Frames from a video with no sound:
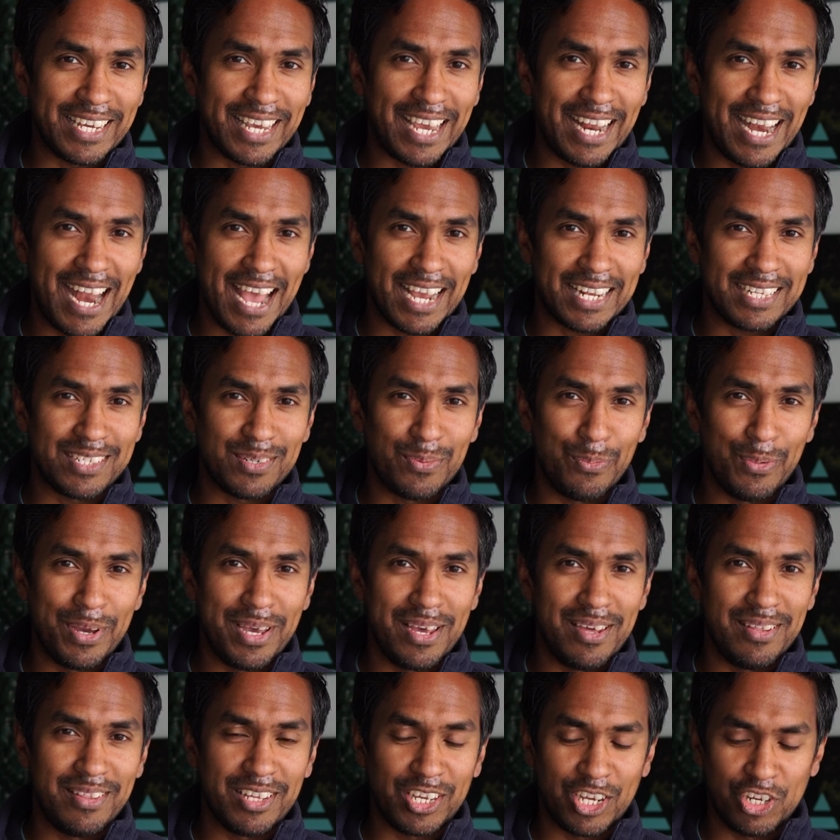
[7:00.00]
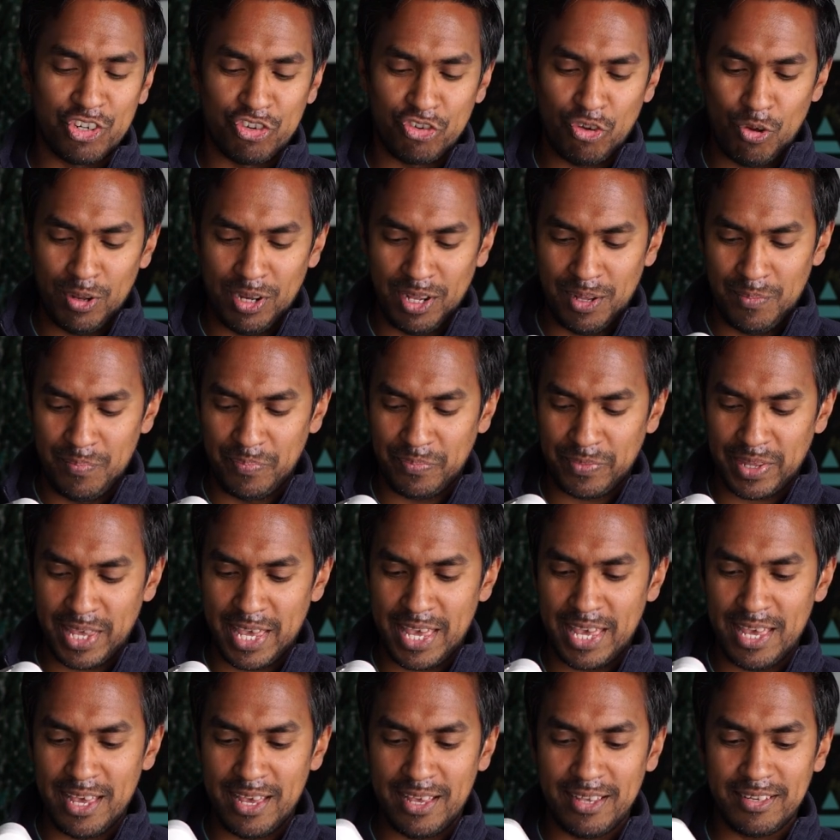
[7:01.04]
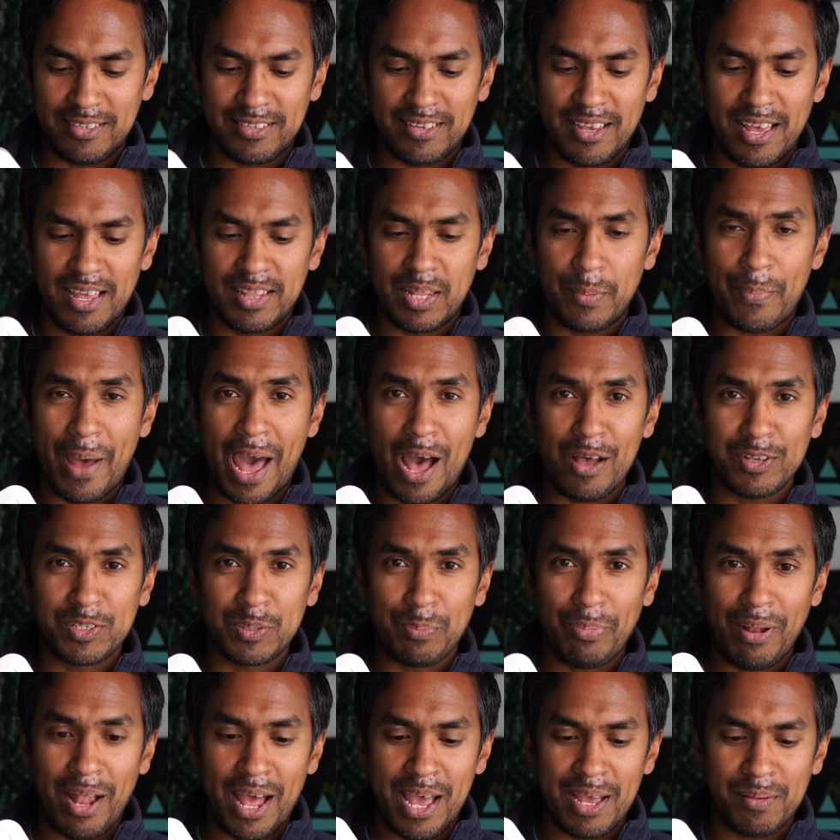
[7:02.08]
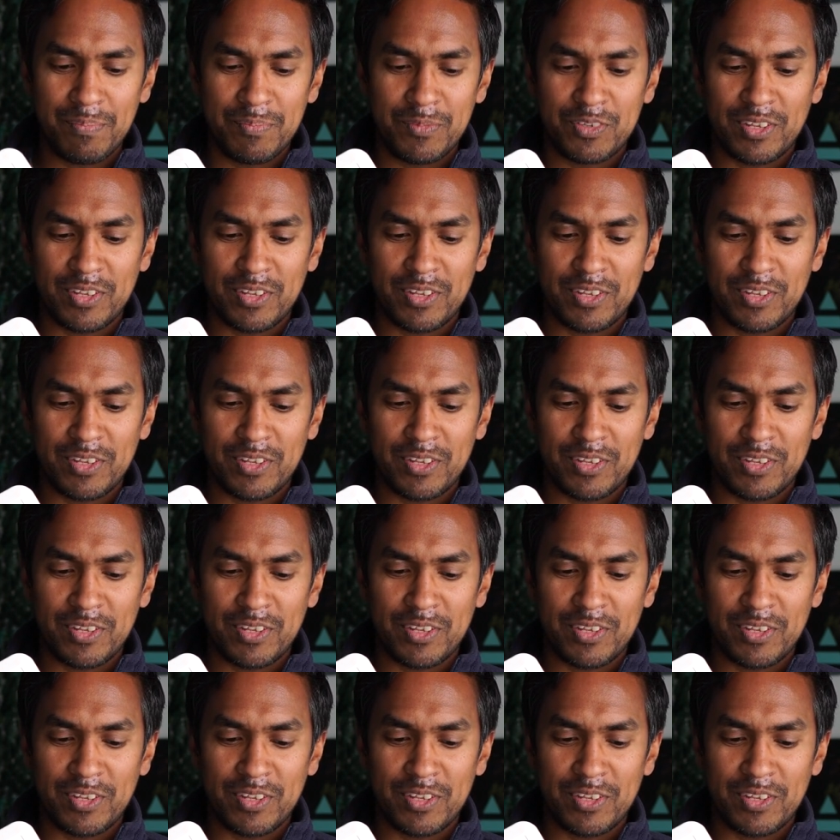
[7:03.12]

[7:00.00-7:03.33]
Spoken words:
connect with the controller is the power supply,